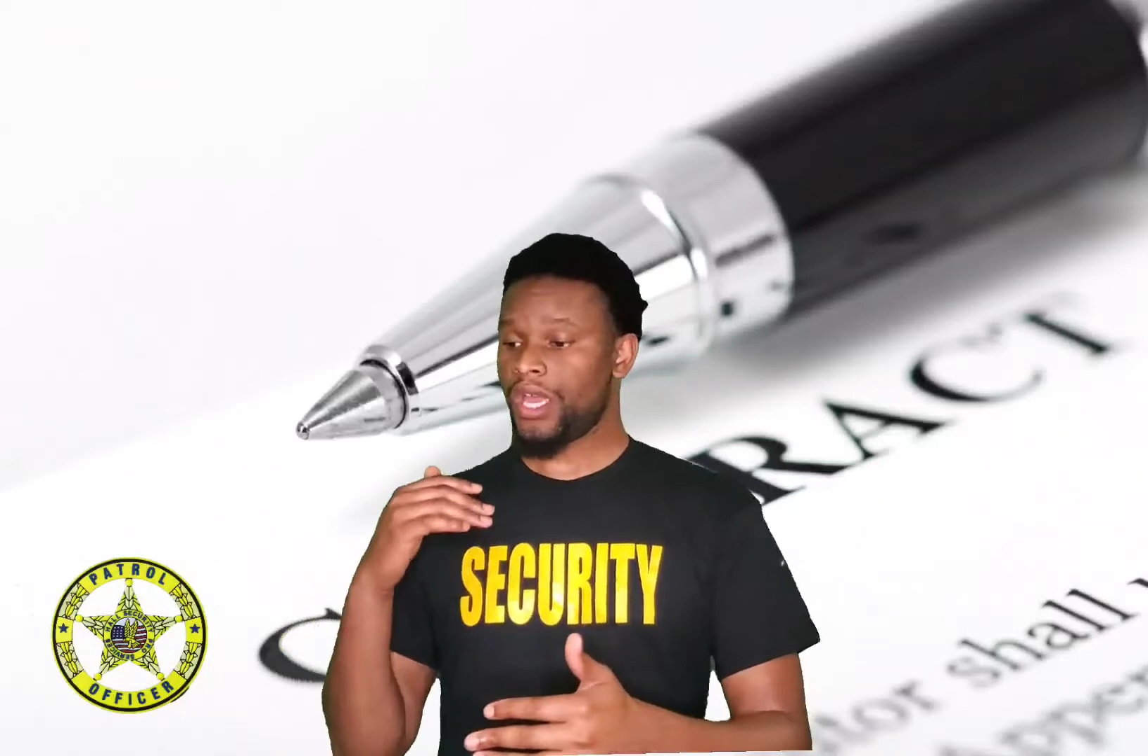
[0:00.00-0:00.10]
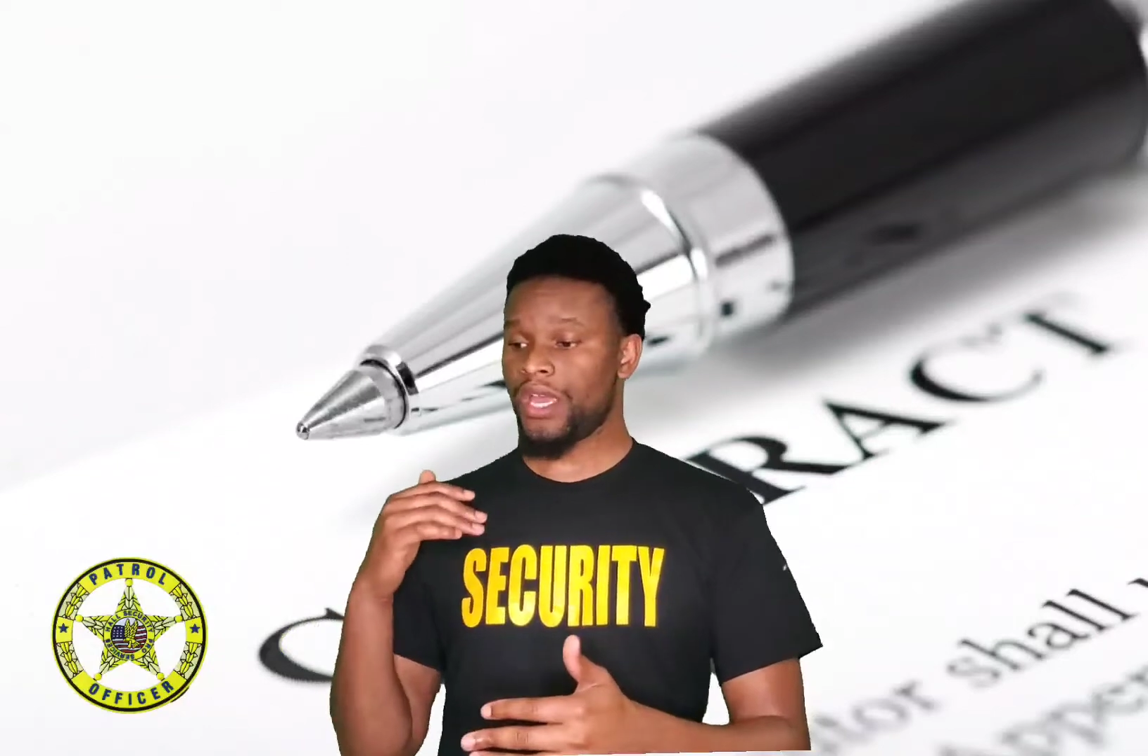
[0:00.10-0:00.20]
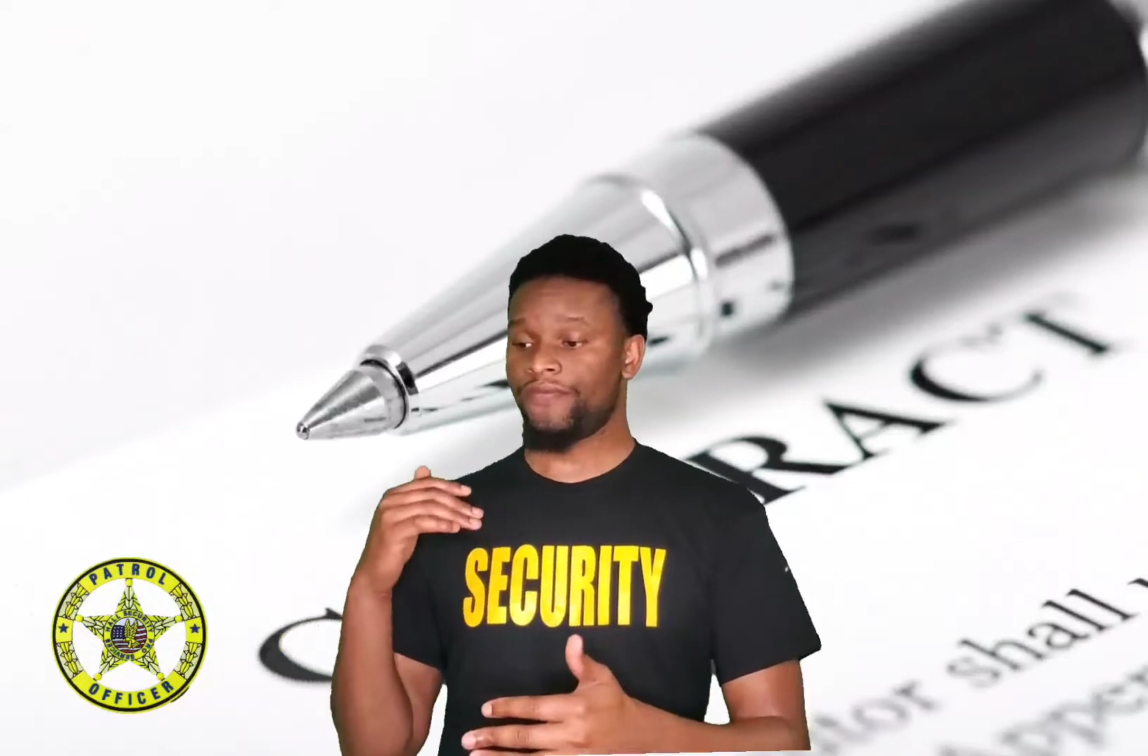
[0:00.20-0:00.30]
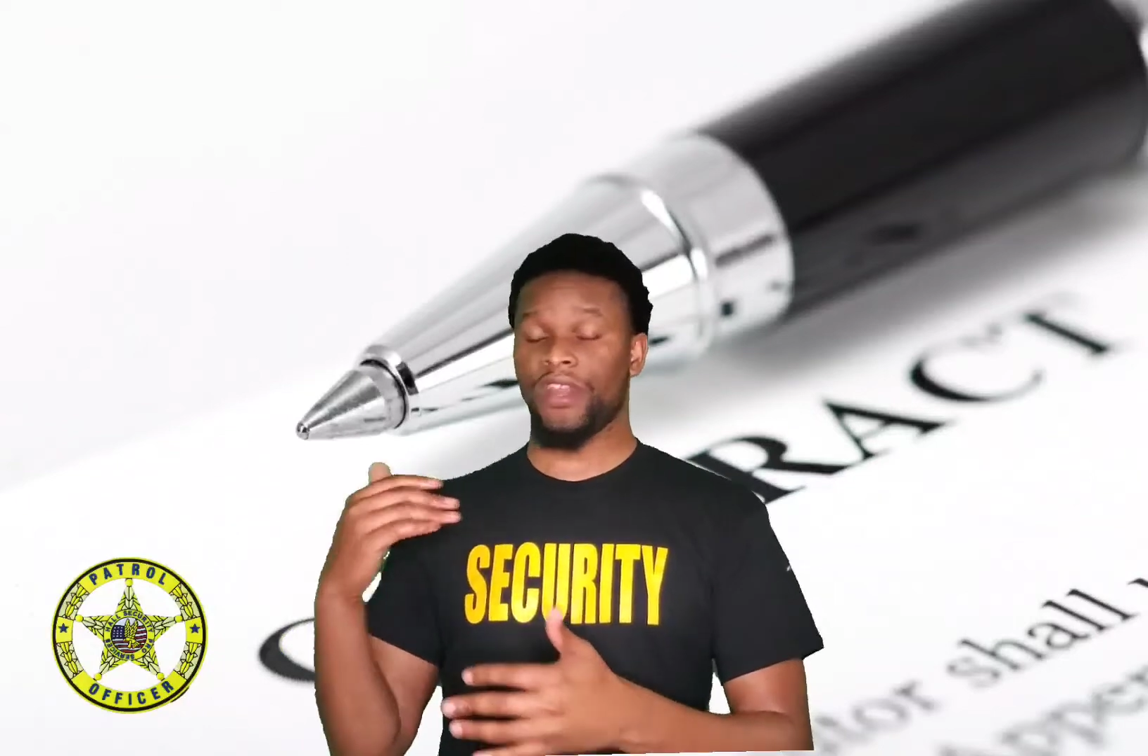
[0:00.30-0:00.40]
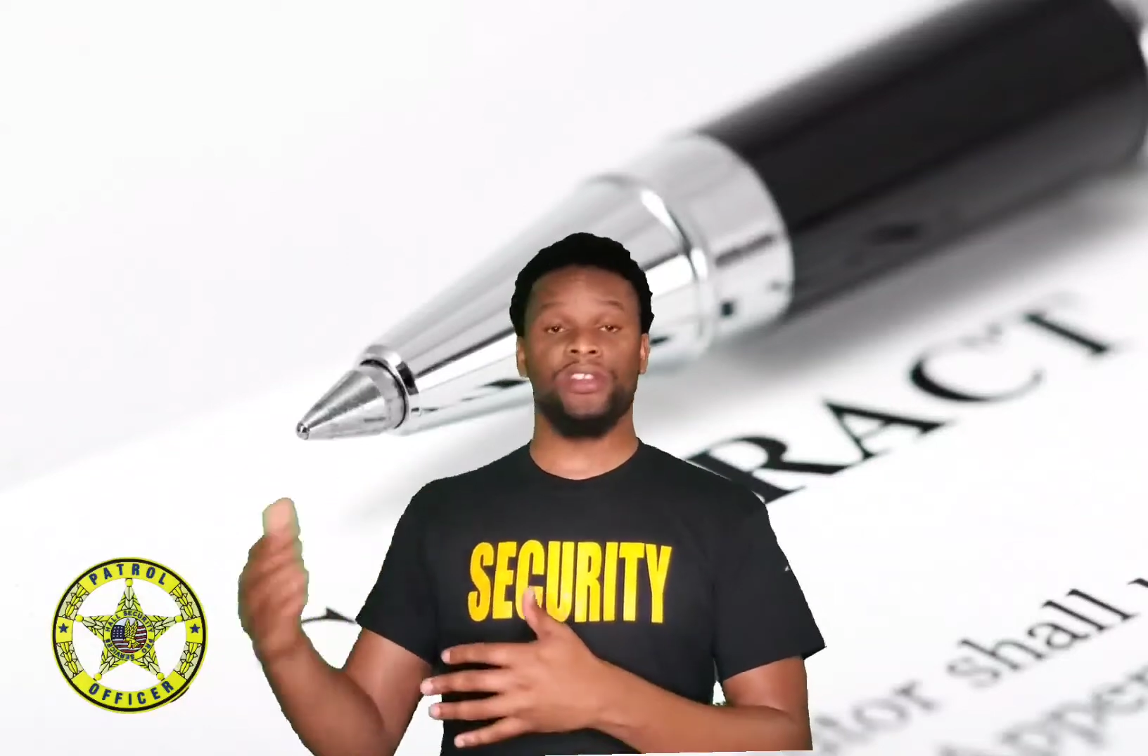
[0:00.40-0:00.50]

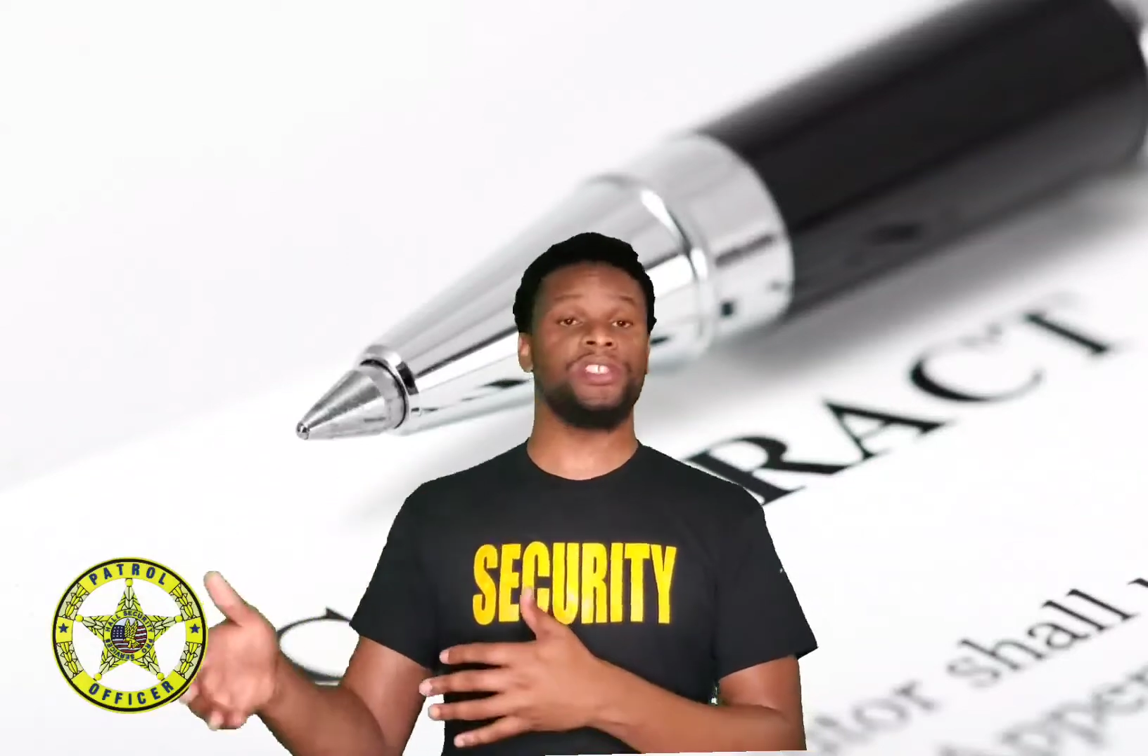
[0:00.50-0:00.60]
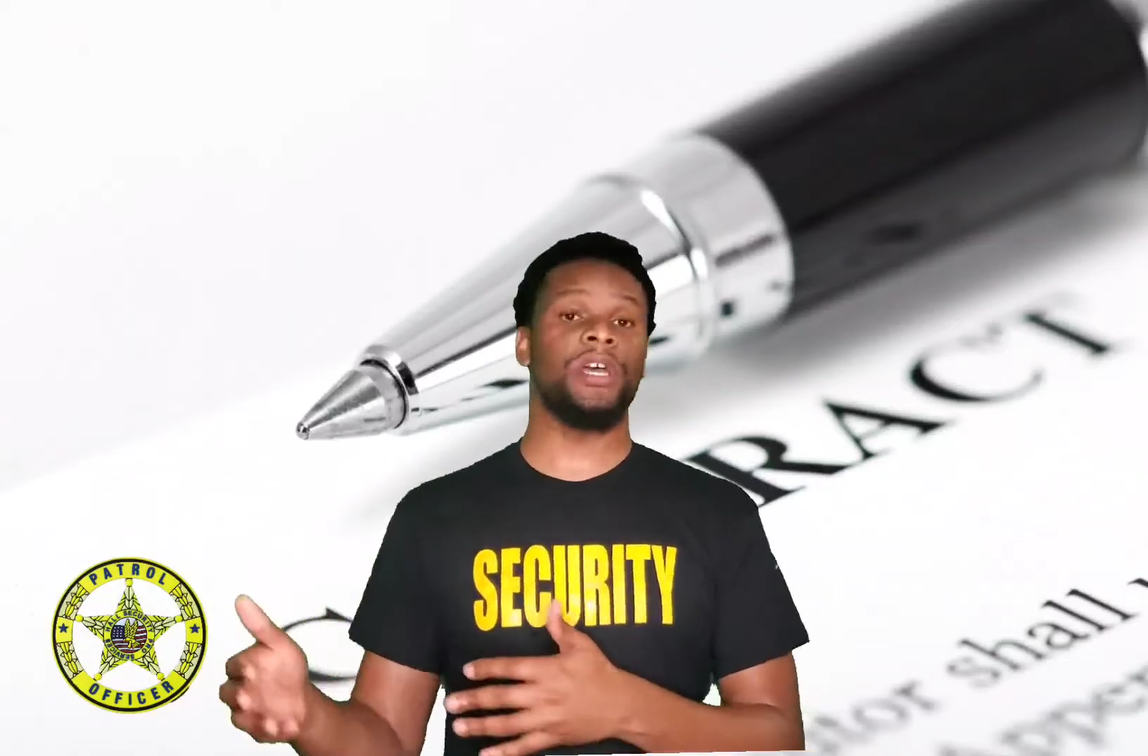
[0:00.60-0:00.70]
if there's